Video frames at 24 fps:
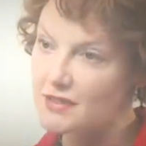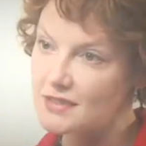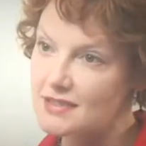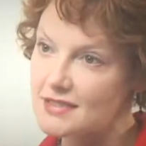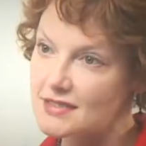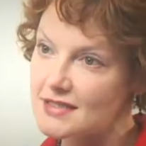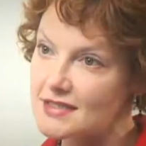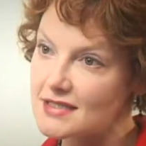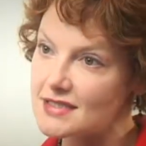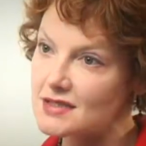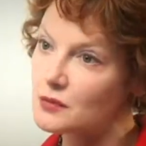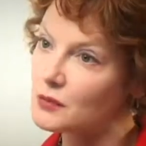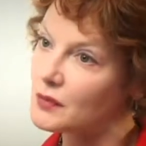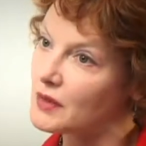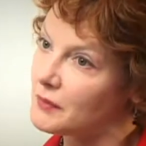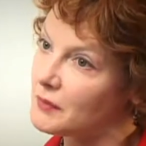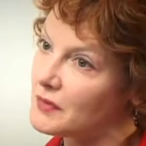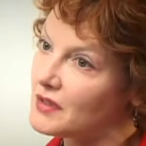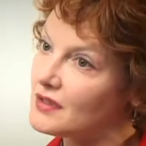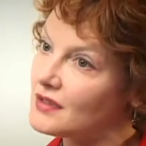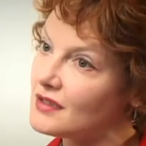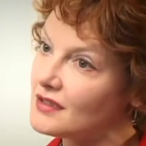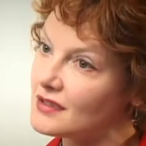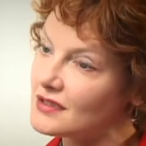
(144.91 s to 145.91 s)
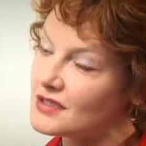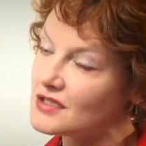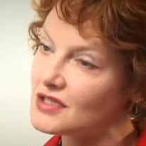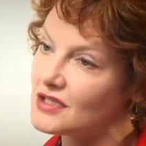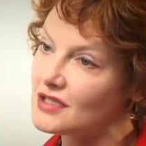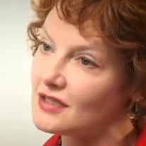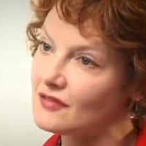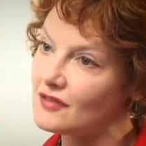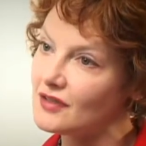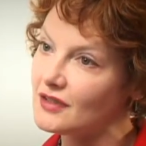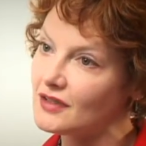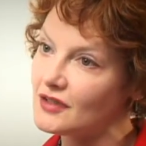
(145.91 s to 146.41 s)
We assist women in
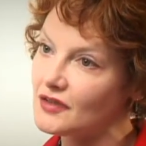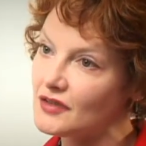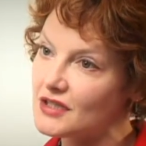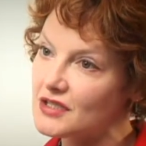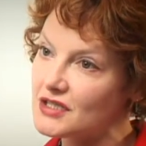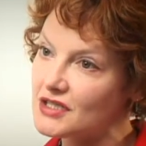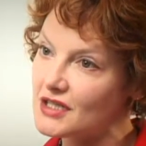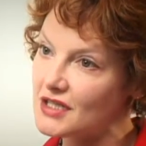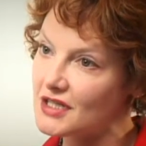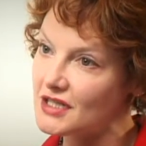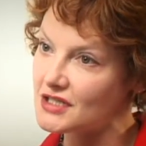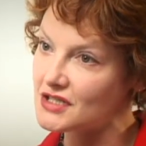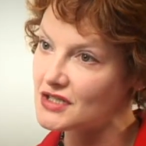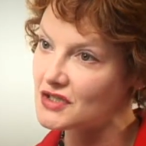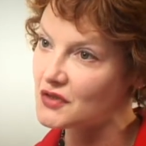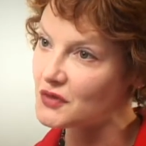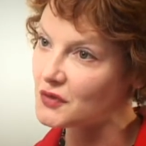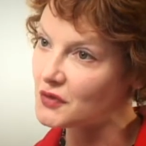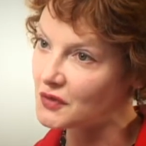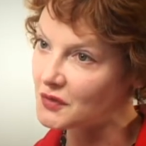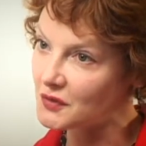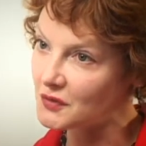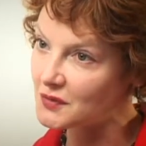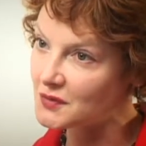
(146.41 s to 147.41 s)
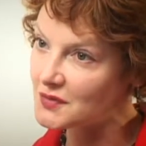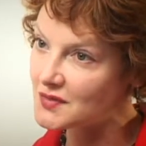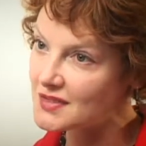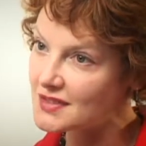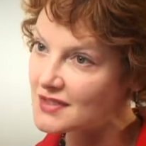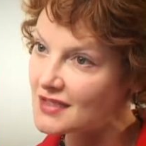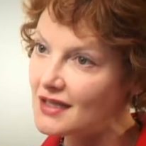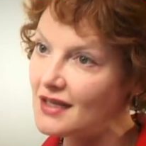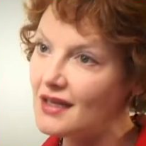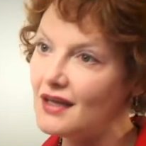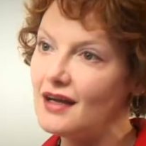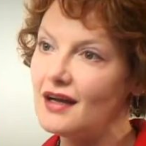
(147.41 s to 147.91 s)
achieving their educational
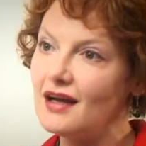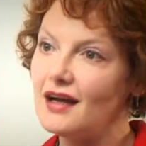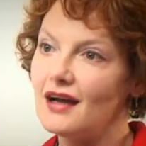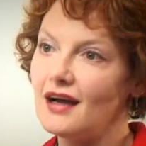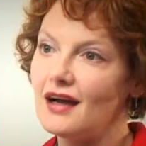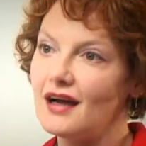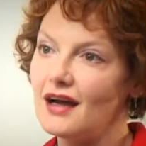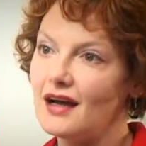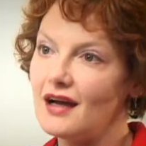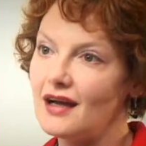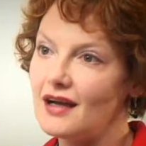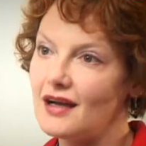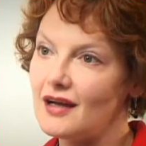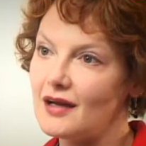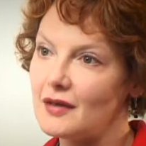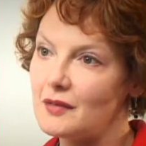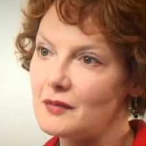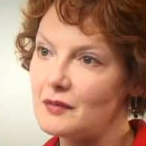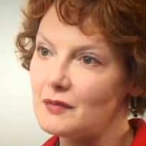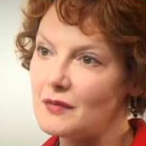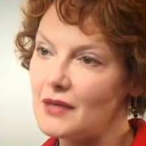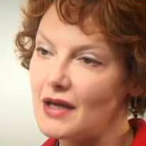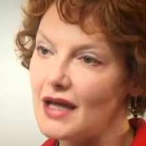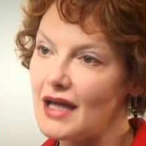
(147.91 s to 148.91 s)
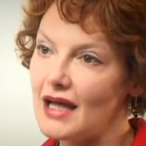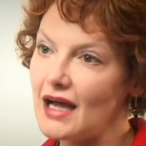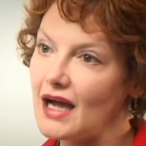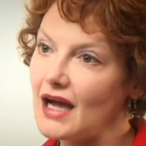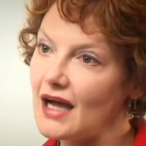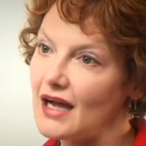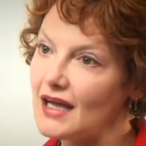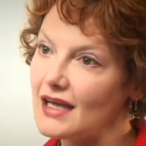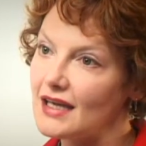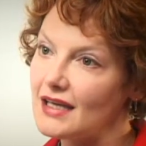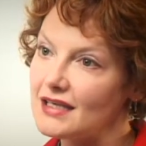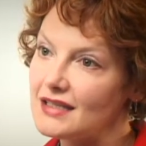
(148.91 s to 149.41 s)
goals.
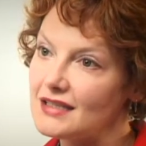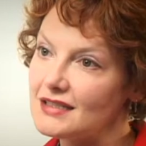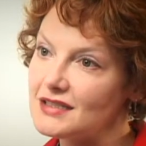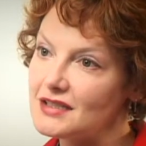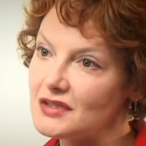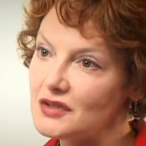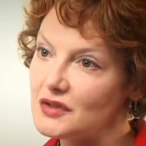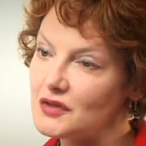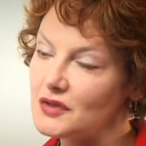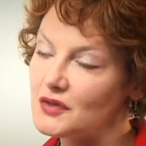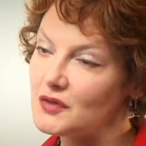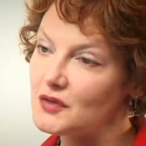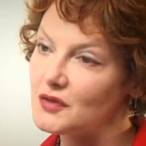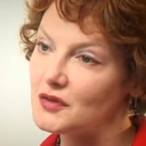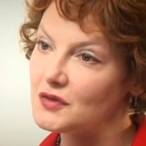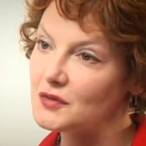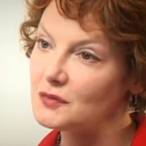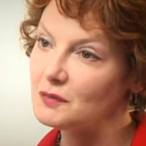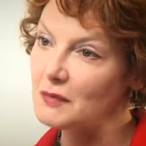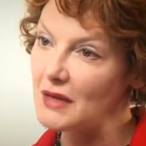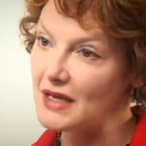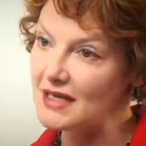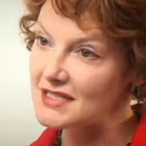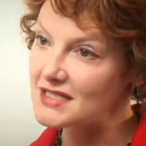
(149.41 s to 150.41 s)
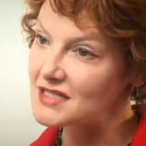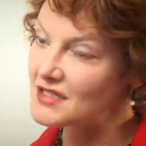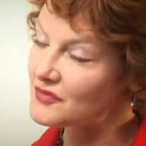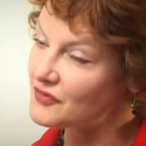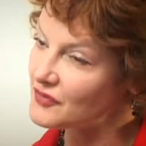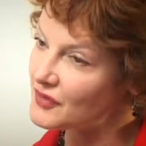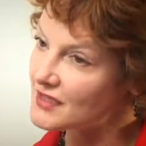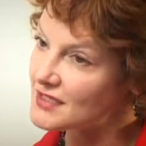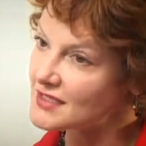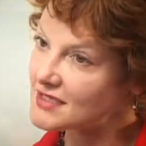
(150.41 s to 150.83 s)
I do Mastiff